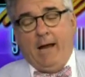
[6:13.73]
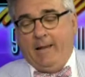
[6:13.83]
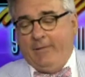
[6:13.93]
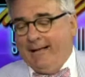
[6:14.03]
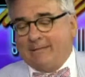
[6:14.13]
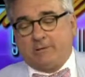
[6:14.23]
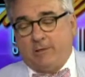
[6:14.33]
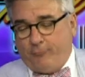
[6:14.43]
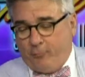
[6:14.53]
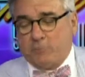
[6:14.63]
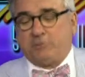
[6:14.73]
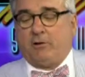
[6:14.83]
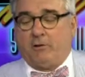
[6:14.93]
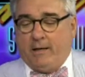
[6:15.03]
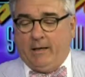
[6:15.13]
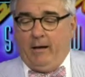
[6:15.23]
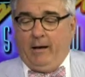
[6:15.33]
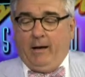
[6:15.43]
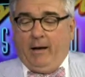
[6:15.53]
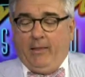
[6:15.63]
and that's unfortunately
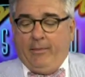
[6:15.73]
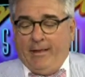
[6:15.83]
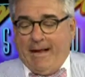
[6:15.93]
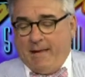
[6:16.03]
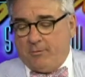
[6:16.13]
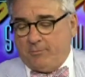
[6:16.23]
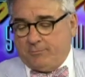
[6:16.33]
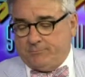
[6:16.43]
that